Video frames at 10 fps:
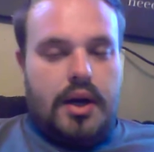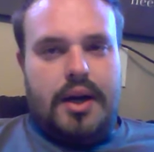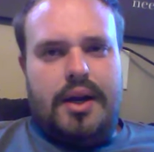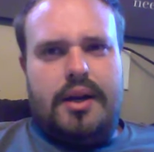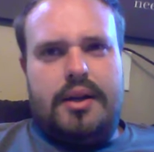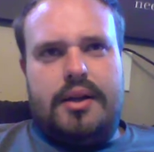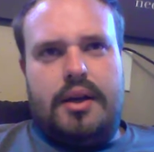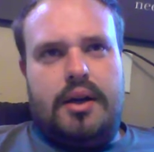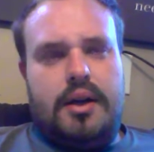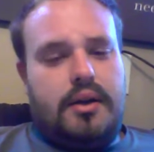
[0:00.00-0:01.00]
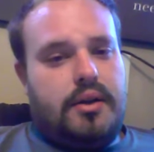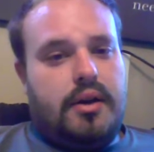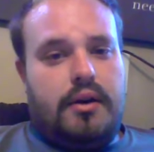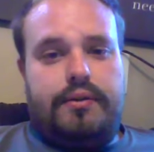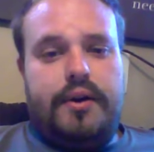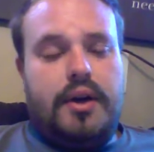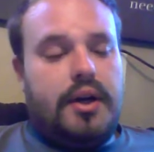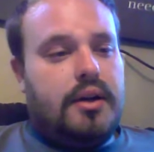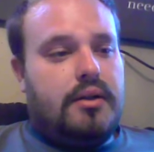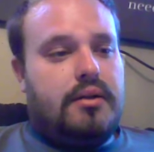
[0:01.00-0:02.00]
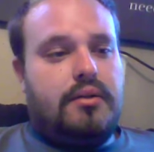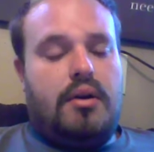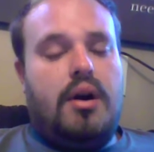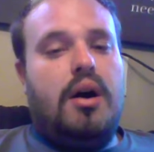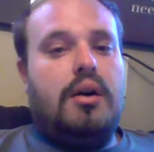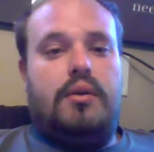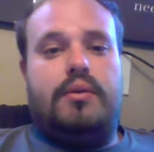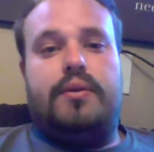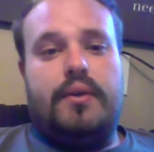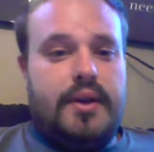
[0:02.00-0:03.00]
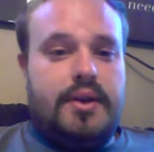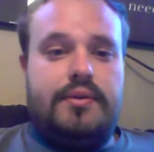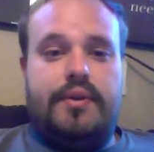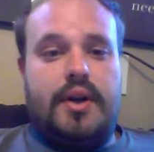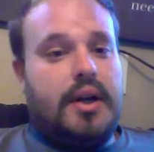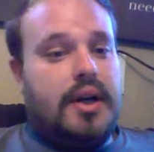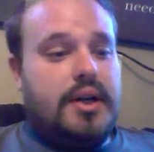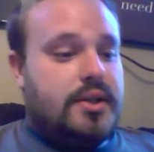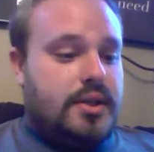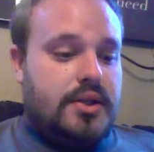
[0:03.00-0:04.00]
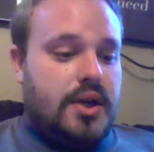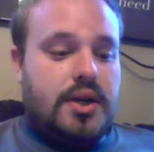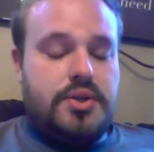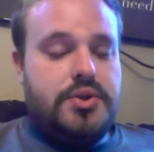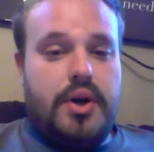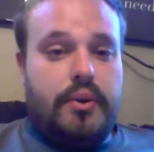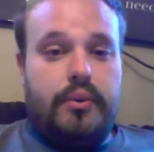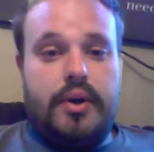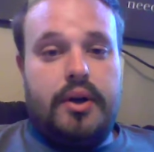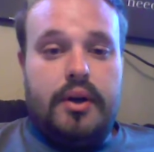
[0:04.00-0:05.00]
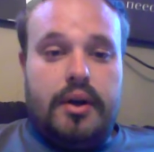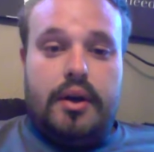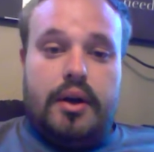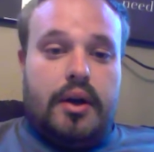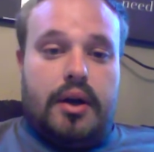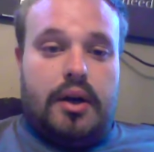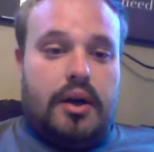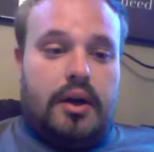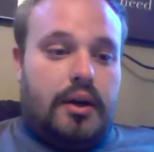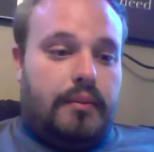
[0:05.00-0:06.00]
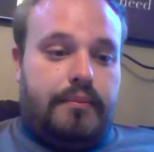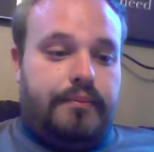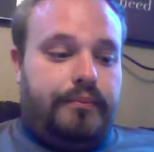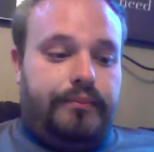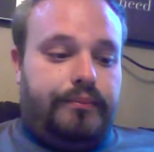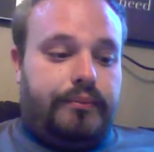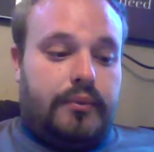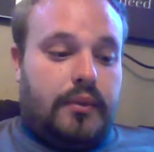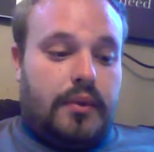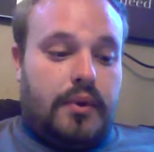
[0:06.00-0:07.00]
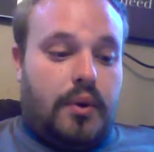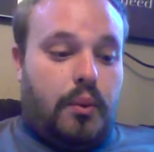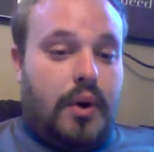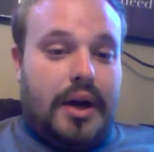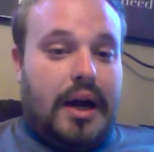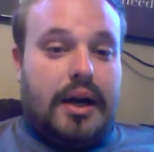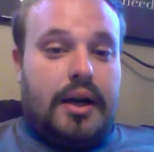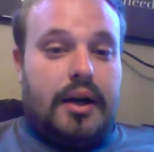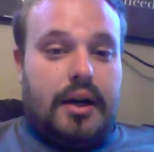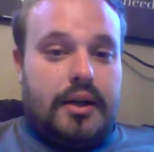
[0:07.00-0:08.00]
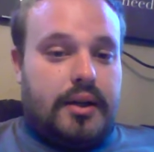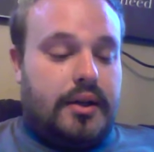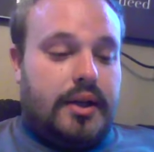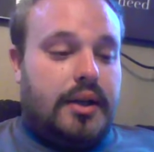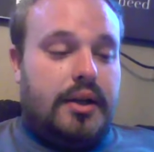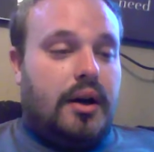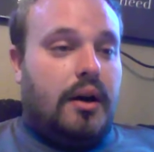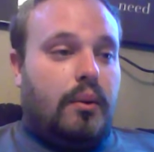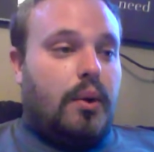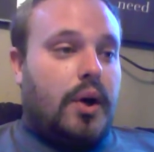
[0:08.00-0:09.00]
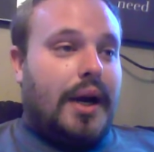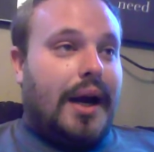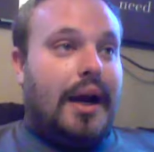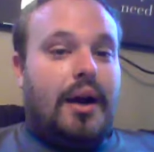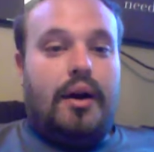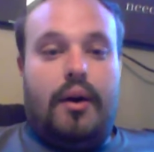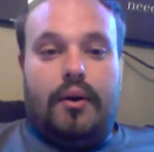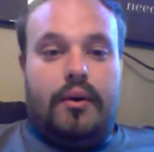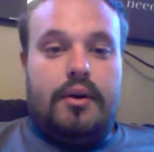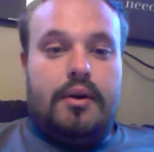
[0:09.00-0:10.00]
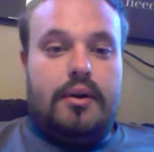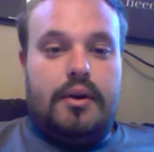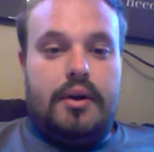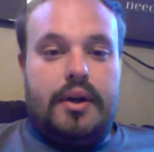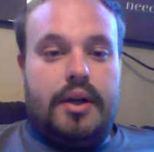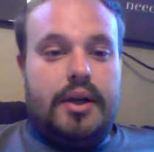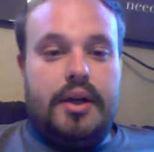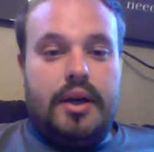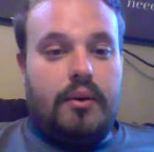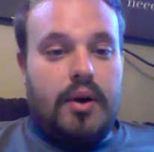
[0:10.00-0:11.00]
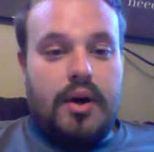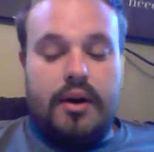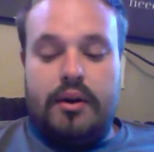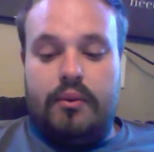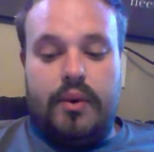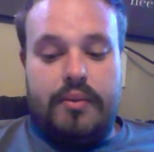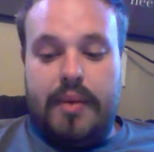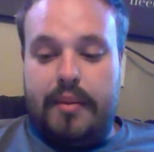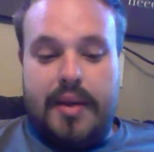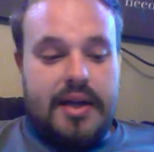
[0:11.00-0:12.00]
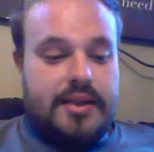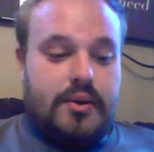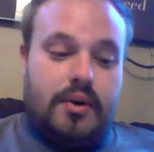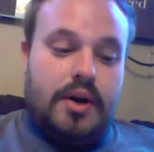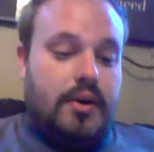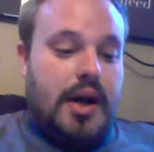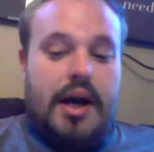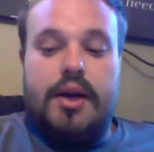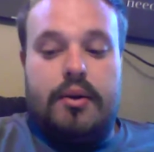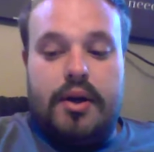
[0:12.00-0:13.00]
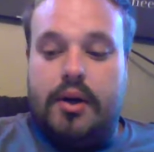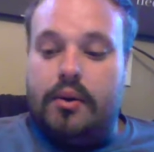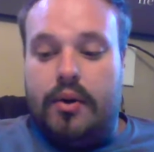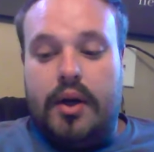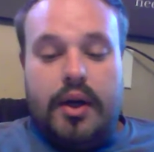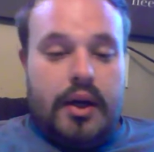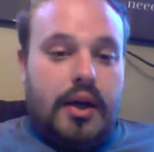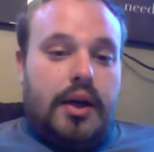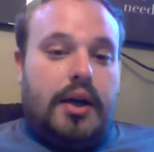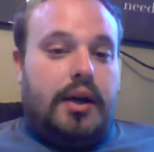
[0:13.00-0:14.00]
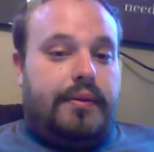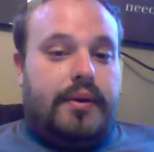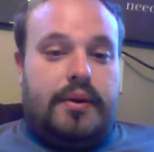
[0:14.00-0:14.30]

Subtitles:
and the fucking throttle for these fucking kids is a joke. Uh, the one I got did not work at all. It did not work with my bicycle at all. Now I don't know if